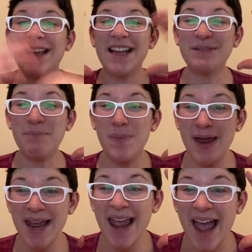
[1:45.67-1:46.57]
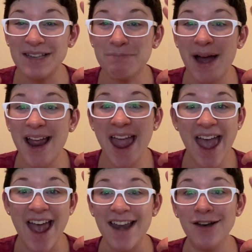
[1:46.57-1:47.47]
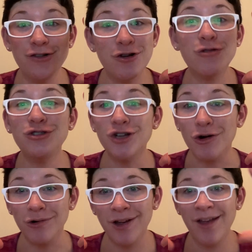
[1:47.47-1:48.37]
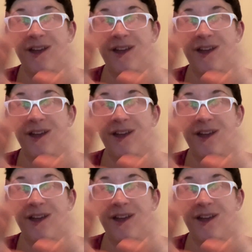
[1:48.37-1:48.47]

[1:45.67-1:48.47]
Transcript: as big as my head, no joke.